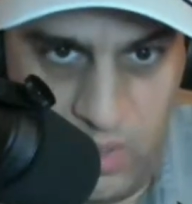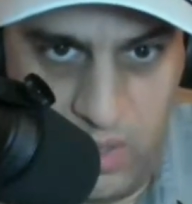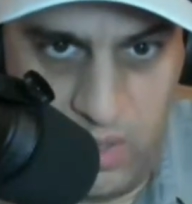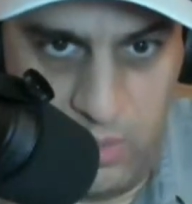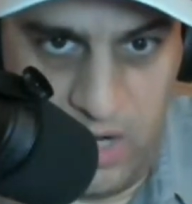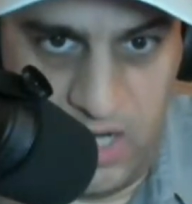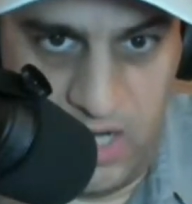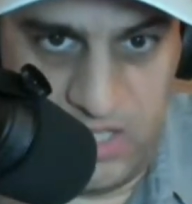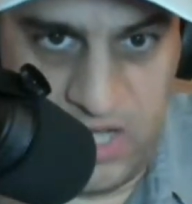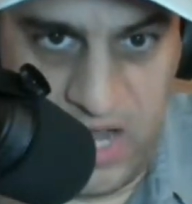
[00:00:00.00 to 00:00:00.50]

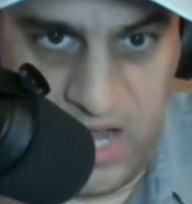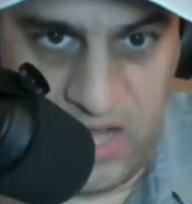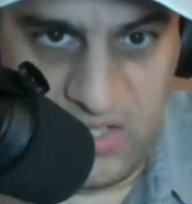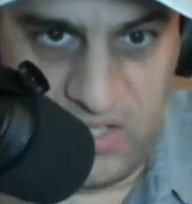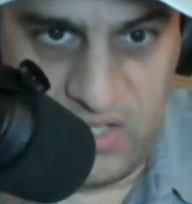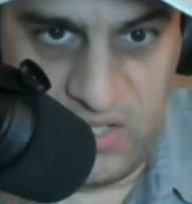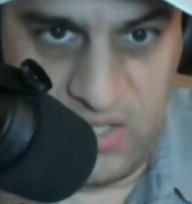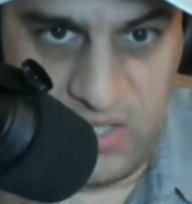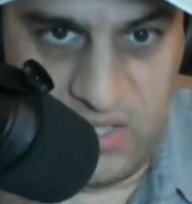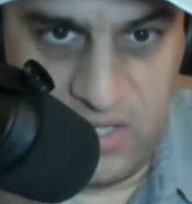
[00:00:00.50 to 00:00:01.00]
where Lamar
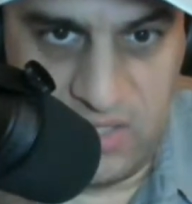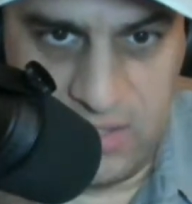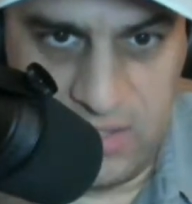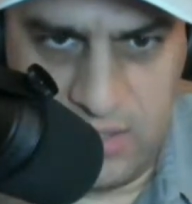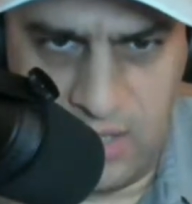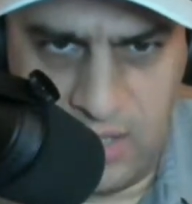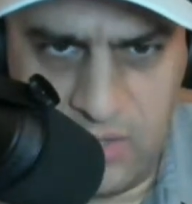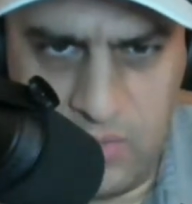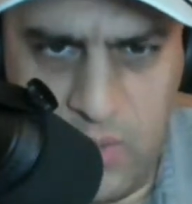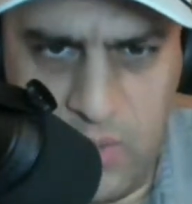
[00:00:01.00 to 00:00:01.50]
Jackson
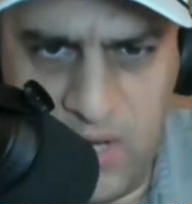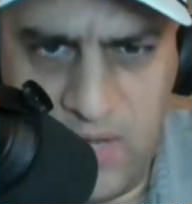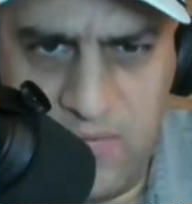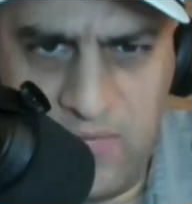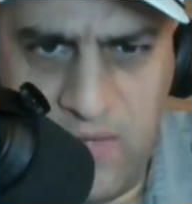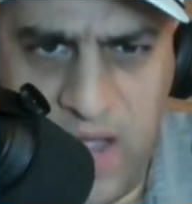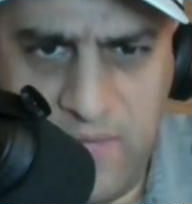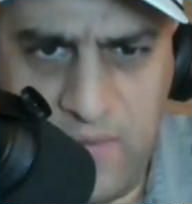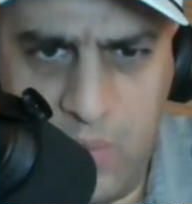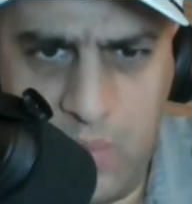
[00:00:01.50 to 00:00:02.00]
is like
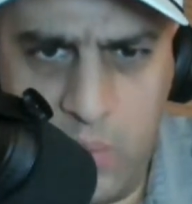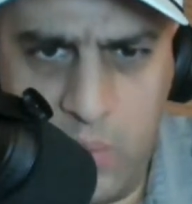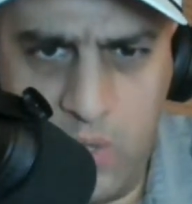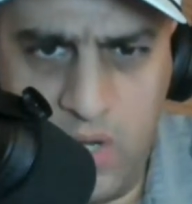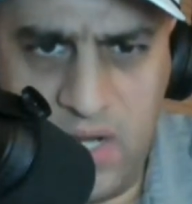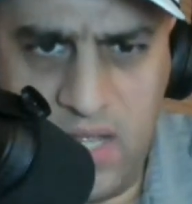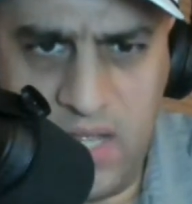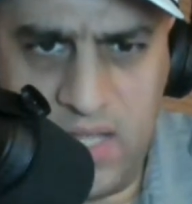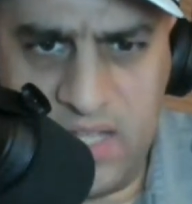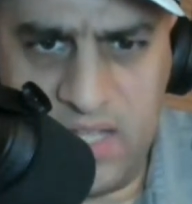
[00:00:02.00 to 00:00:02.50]

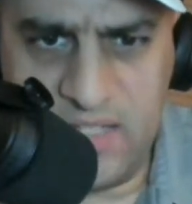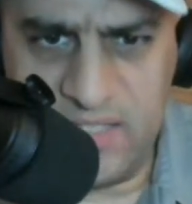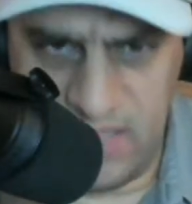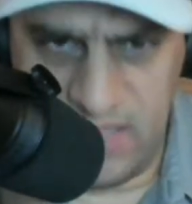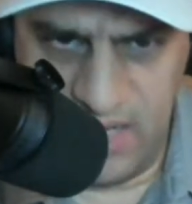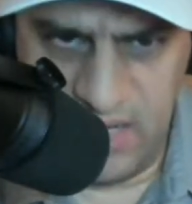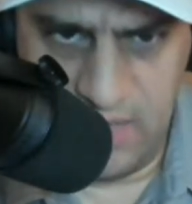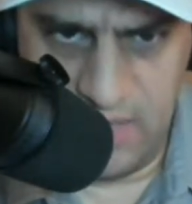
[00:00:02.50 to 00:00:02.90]
25-1 against